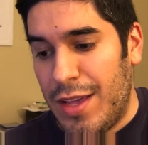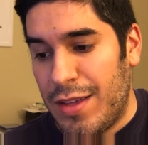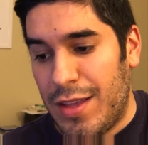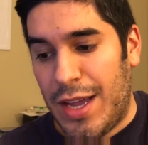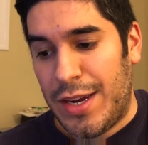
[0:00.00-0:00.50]

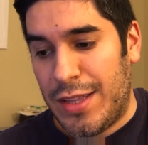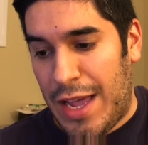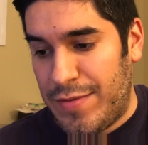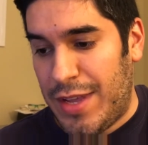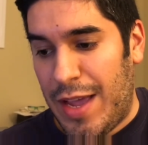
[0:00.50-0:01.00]
Click on the
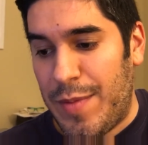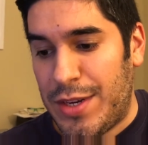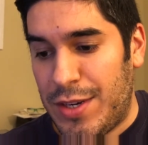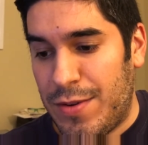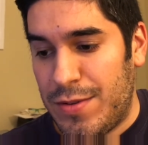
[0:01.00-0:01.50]
live tab
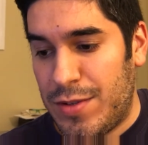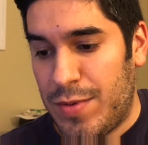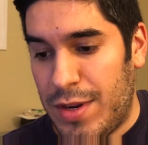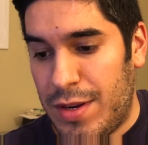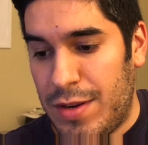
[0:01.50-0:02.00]
that shows
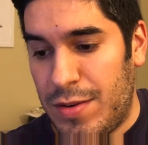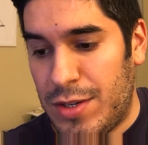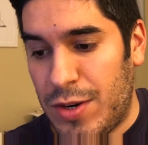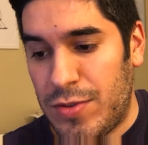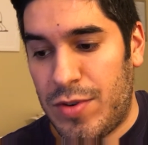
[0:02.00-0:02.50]
what
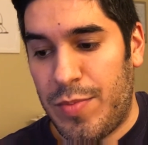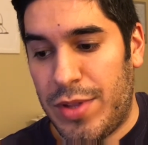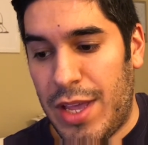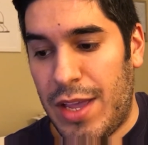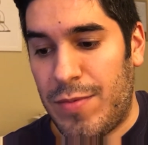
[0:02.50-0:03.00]
shows are
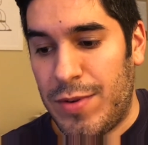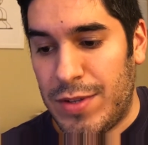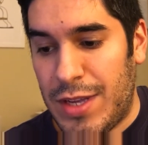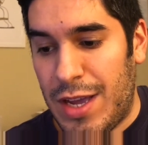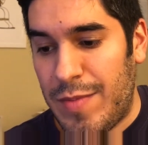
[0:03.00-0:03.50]
playing in
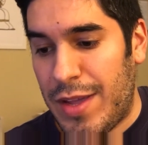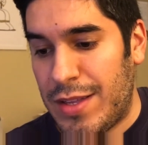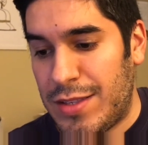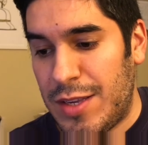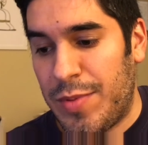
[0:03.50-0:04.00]
real time
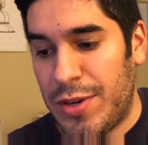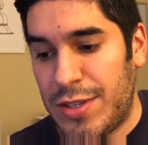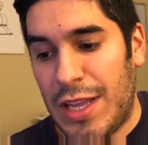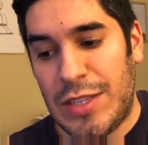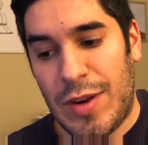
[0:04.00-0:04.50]
and see
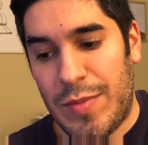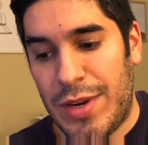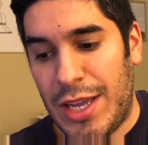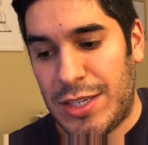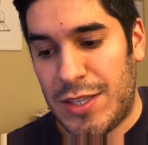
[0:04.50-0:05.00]
personalized
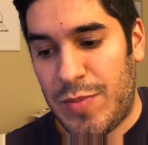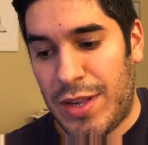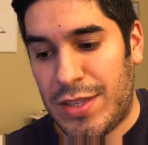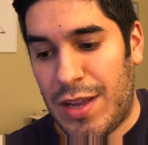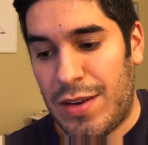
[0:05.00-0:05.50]
recommendations
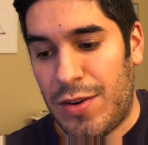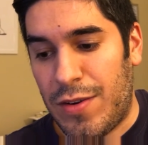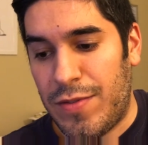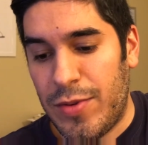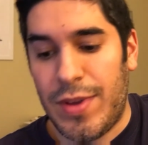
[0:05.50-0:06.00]
based on
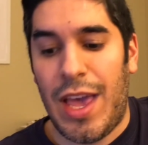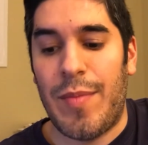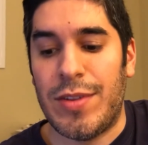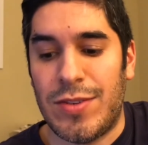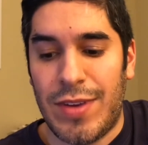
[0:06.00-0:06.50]
your viewing
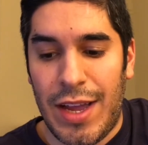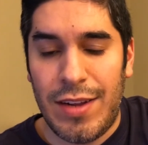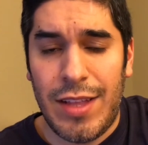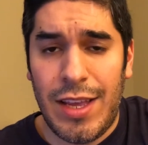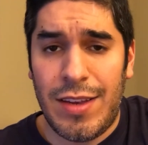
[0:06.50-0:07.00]
habits. So kind
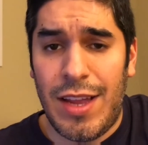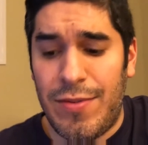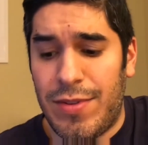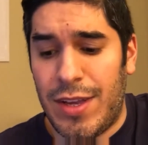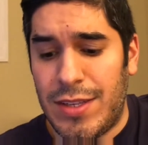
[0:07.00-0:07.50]
of like
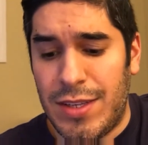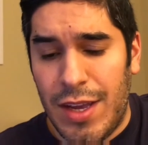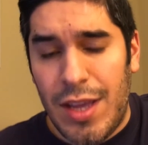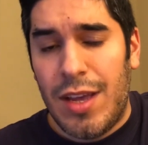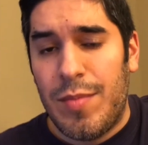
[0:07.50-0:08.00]
Netflix,
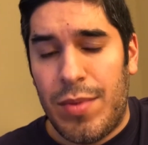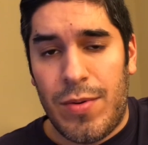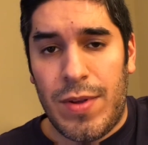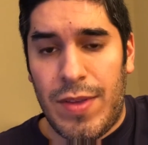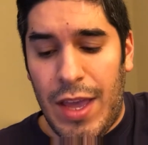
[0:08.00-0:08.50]

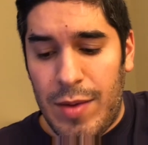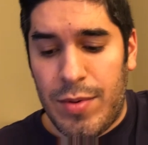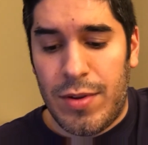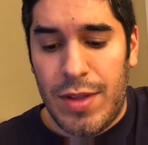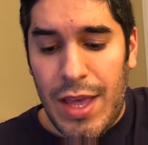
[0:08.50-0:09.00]
but with
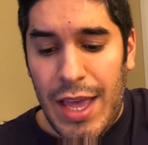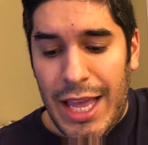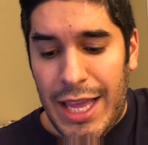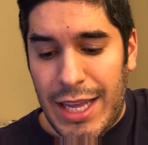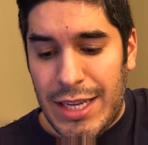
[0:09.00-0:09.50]
cable.
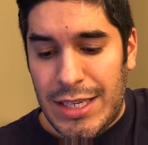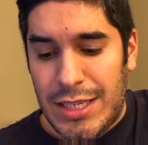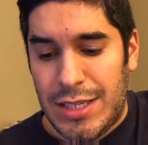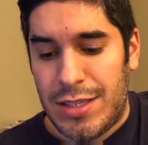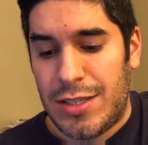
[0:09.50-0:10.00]

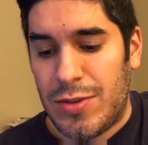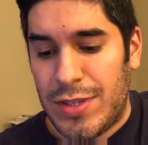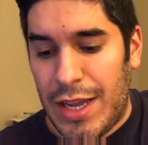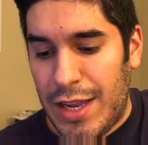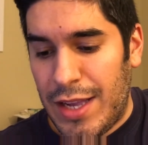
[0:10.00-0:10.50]
And so
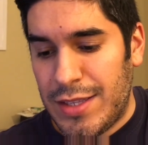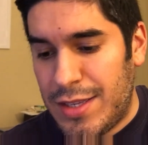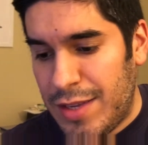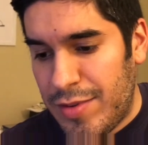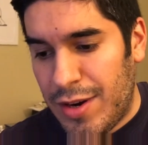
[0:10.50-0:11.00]
it kind of has the
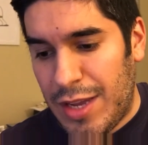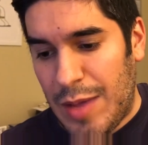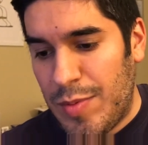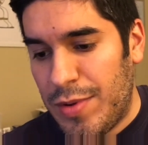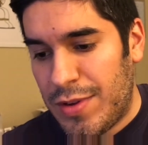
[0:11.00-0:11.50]
DVR
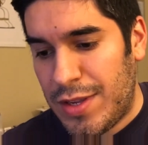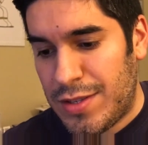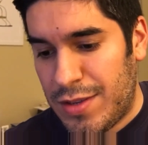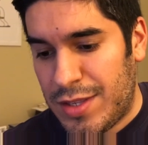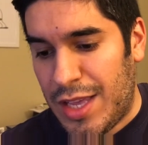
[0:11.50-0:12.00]

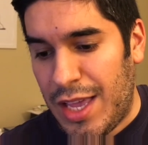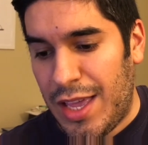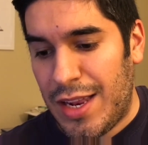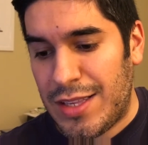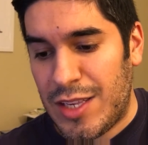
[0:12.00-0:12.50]
capabilities, looks
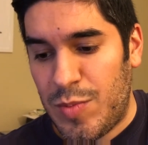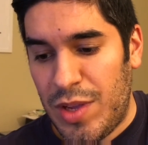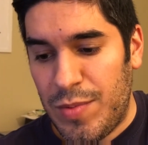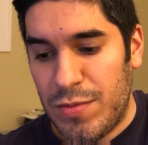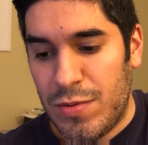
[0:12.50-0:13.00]
like. And it says
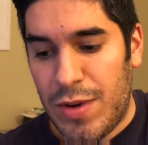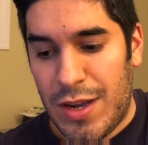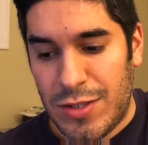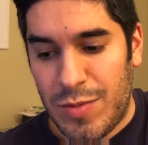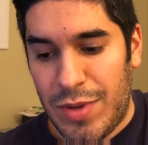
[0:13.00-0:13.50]
people will
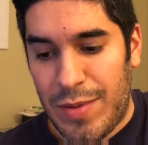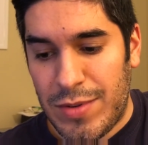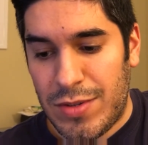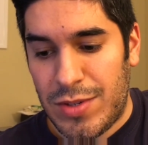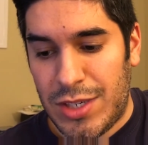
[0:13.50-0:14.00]
also be
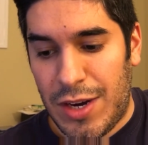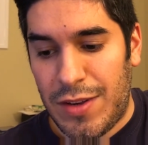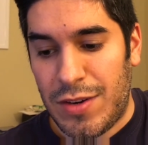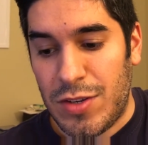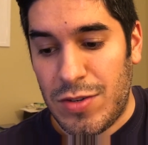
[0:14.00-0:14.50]
able to
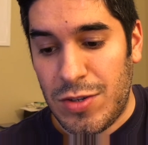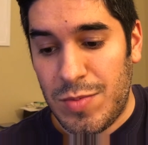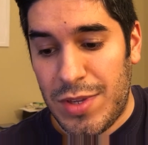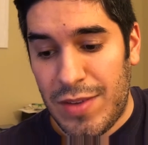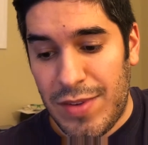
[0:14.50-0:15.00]
share their
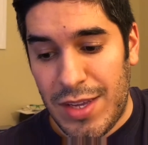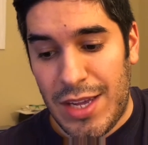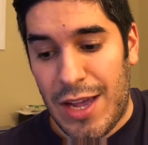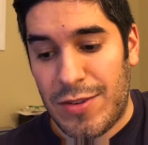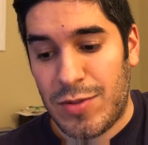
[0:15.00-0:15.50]
YouTube TV
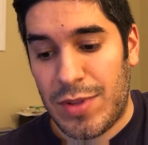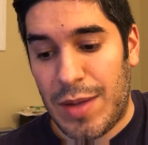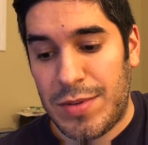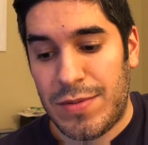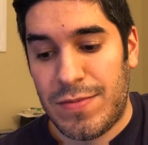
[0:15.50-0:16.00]
accounts with
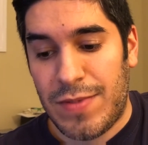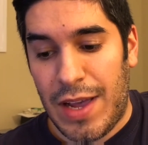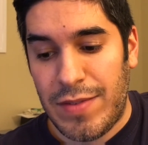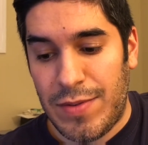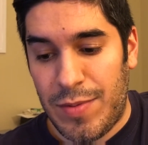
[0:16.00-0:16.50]
up to
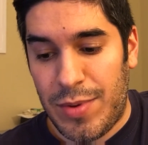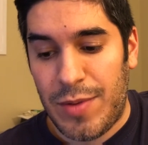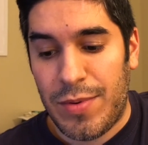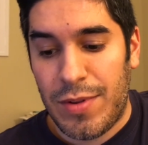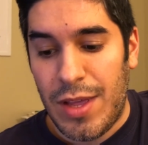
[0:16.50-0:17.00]
five different
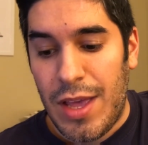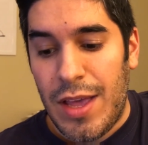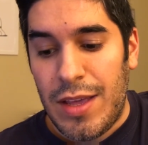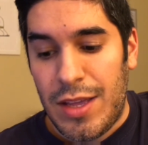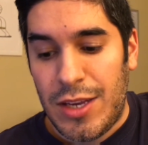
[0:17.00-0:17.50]
people,
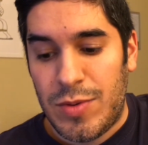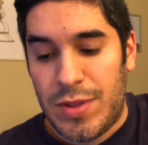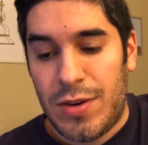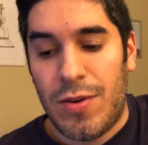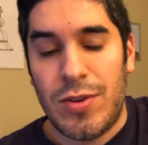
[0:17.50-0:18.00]
each
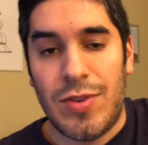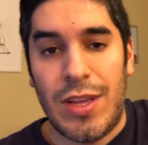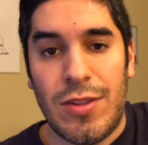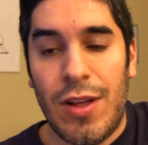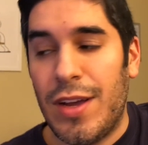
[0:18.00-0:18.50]
with their own
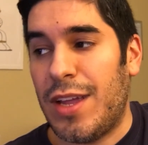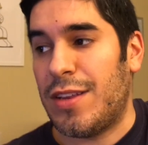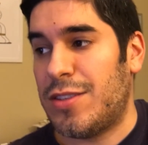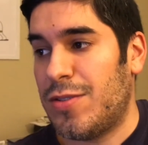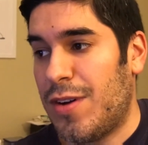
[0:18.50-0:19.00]
unique
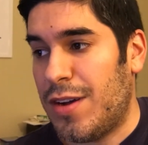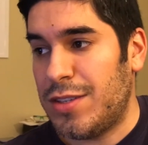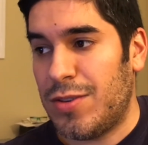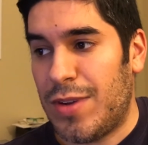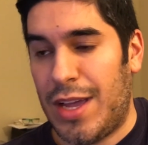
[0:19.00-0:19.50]
login. So
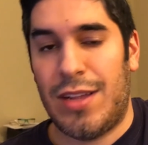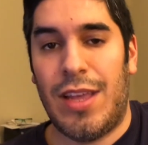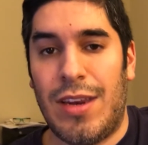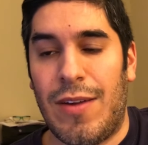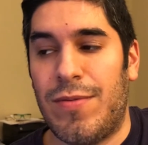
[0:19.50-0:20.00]
also kind of
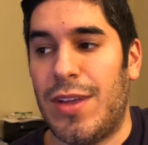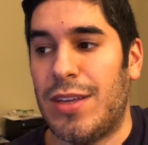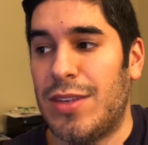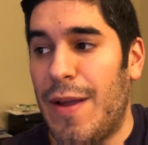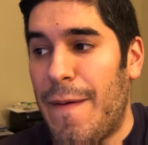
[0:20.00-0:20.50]
like
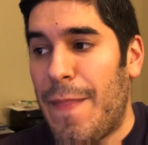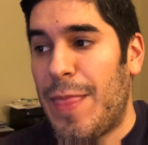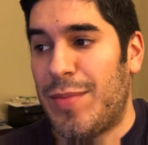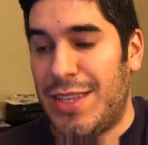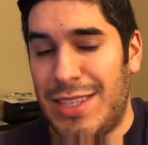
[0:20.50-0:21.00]
Netflix.
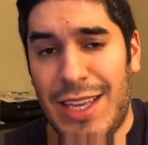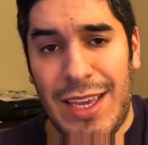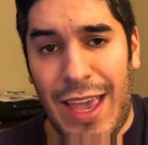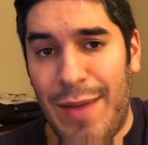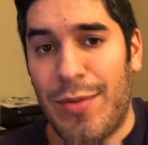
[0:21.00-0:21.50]
But this is
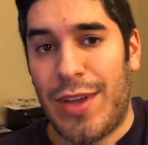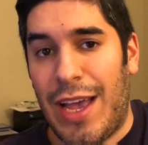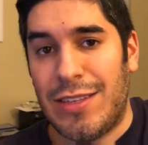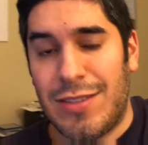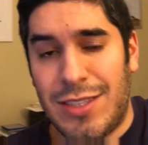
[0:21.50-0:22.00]
like cable,
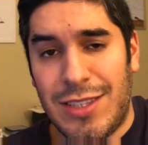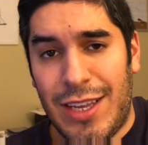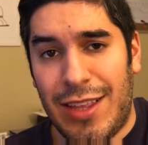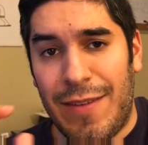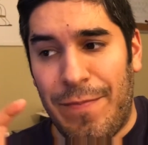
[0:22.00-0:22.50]
guys. This is
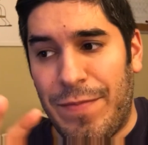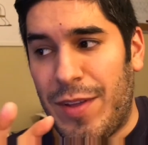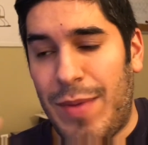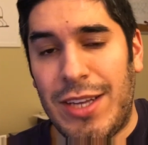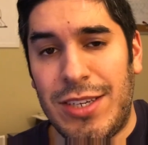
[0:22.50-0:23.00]
like
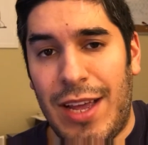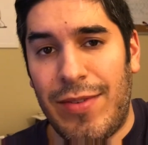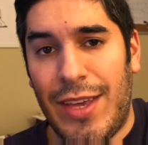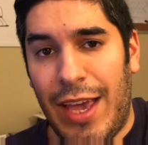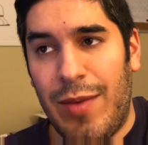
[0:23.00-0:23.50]
Imagine
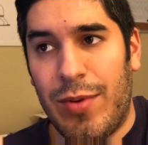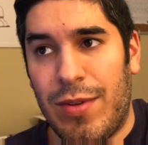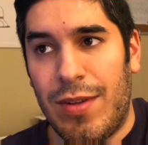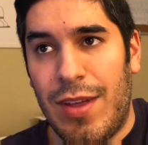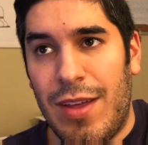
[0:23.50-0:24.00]
having
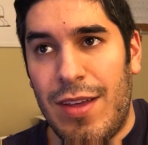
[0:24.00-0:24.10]
cable,